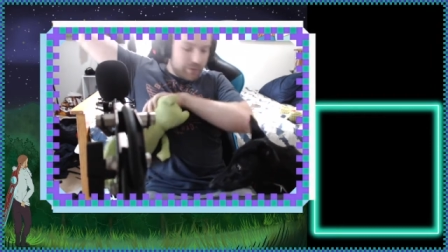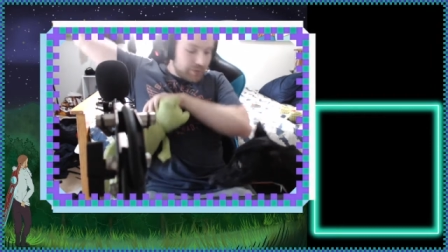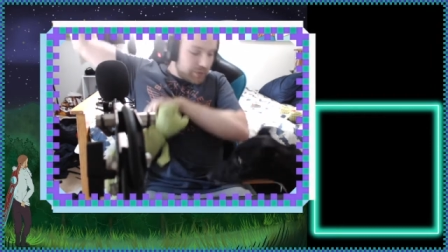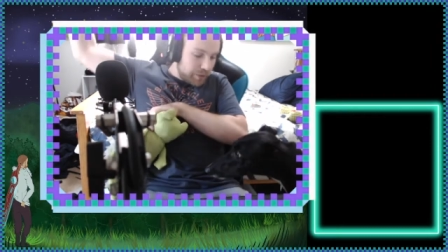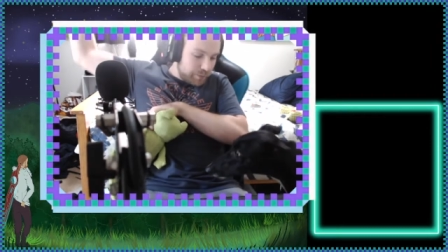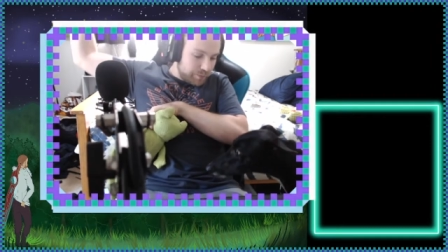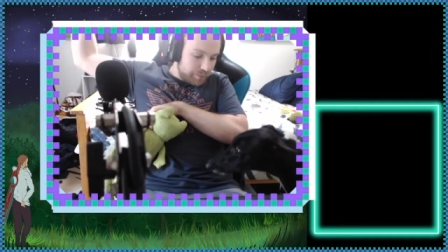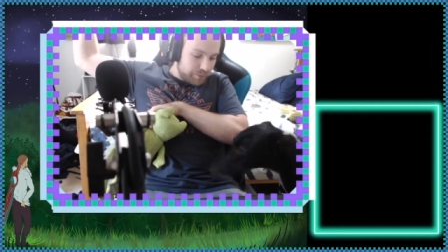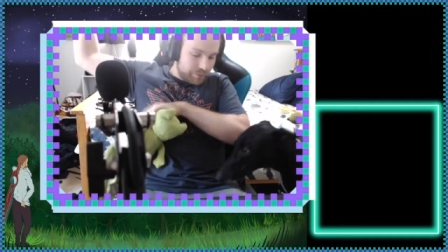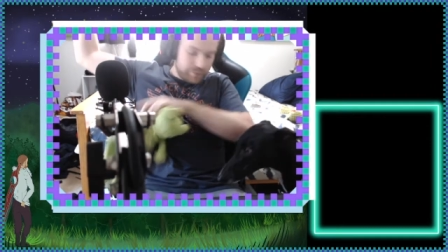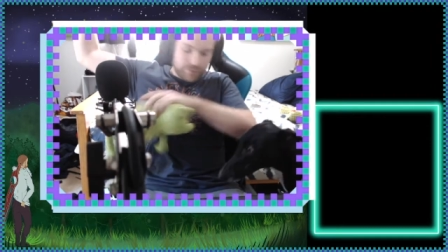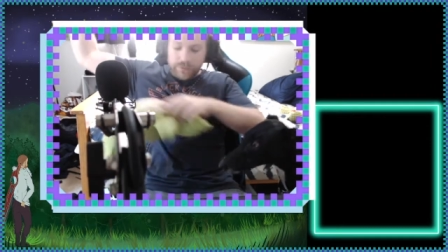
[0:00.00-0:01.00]
So,
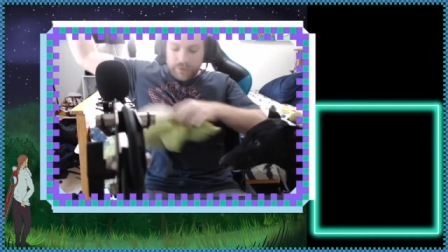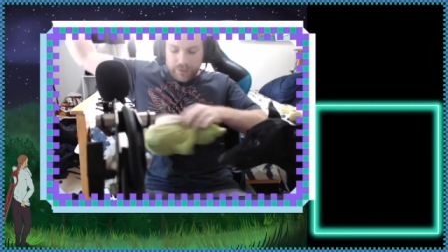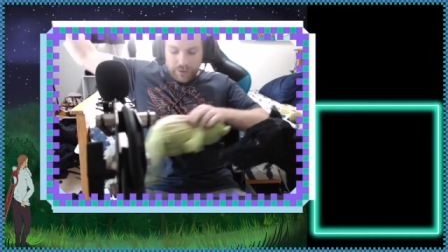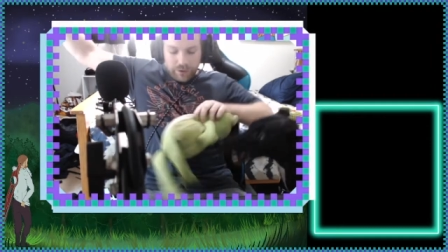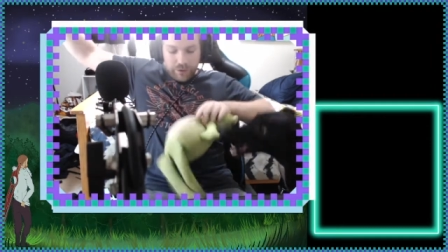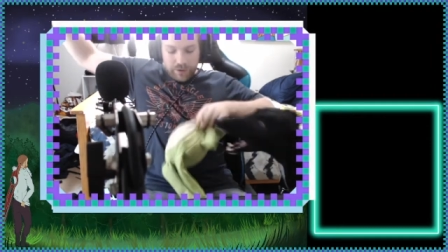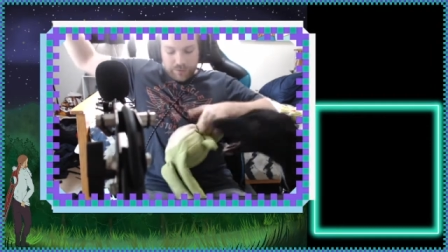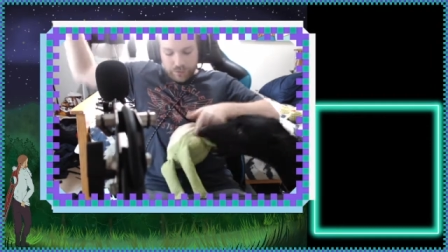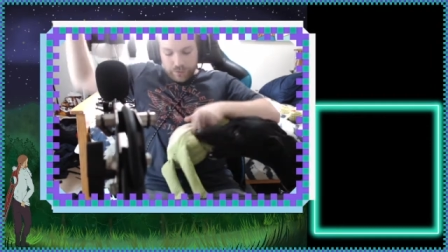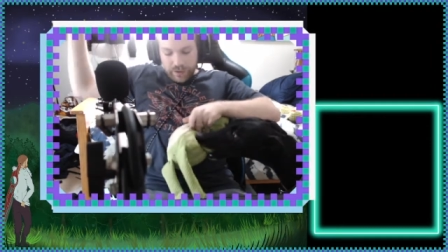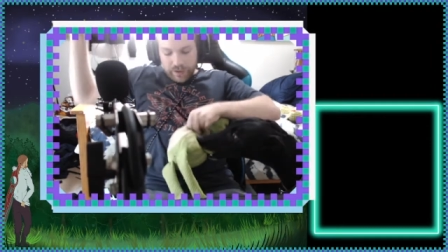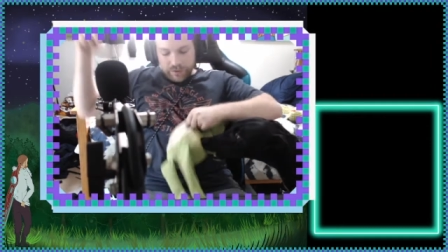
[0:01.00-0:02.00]
you have
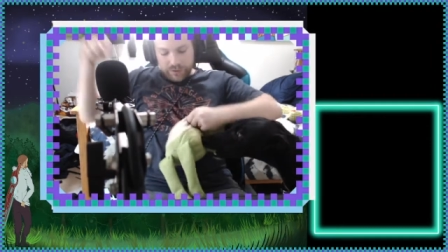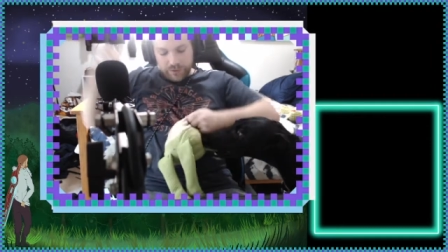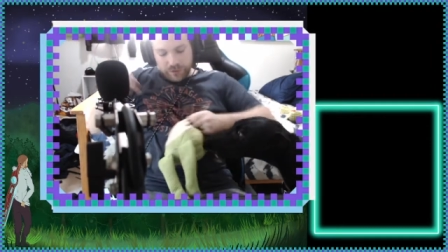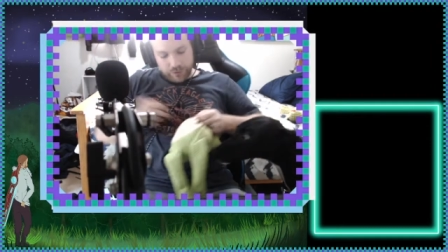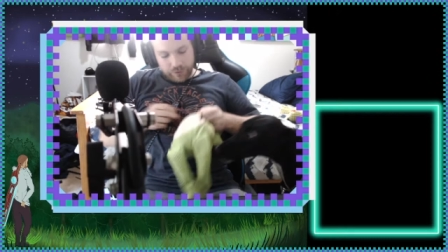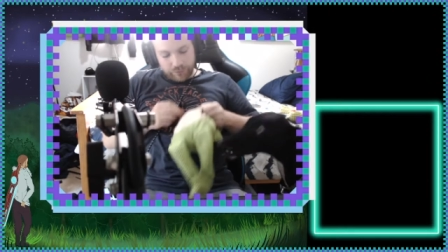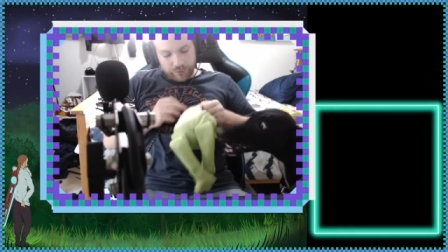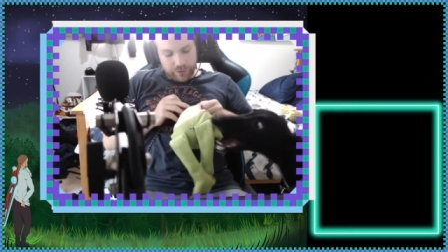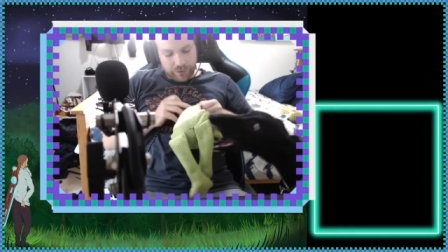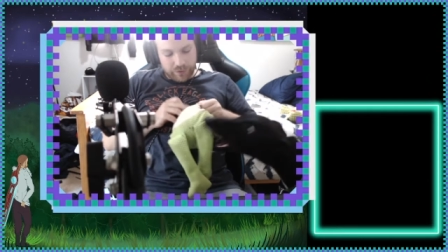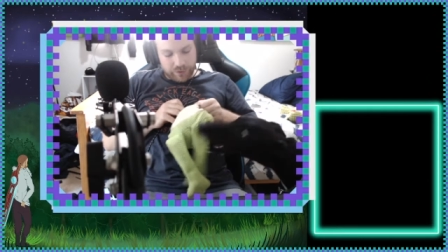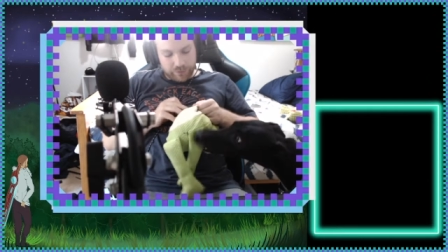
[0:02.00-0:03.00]
to wait until your frog
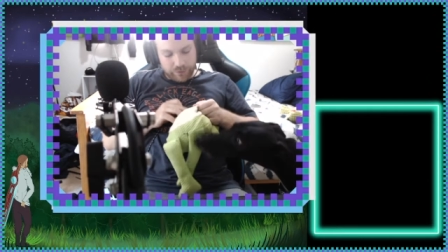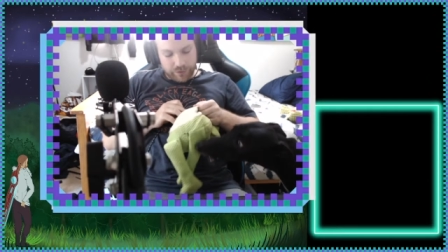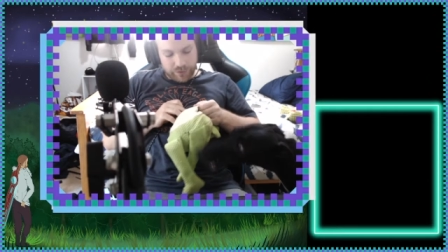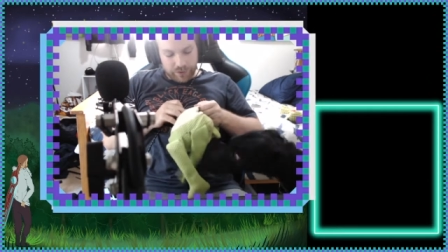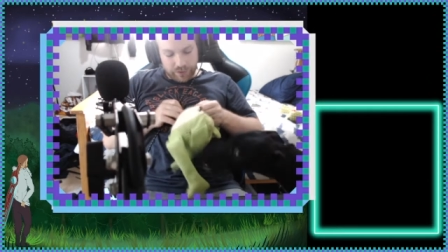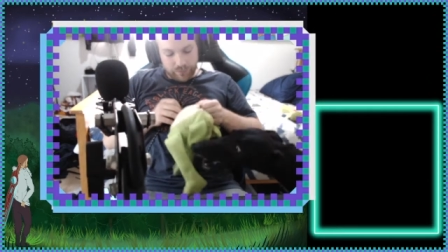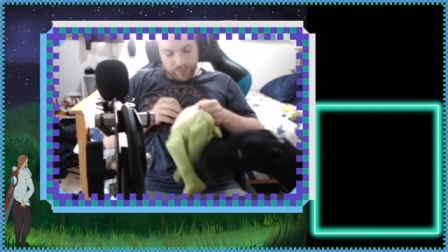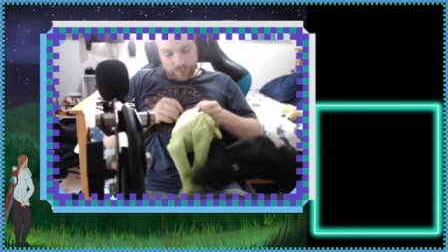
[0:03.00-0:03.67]
is fully done.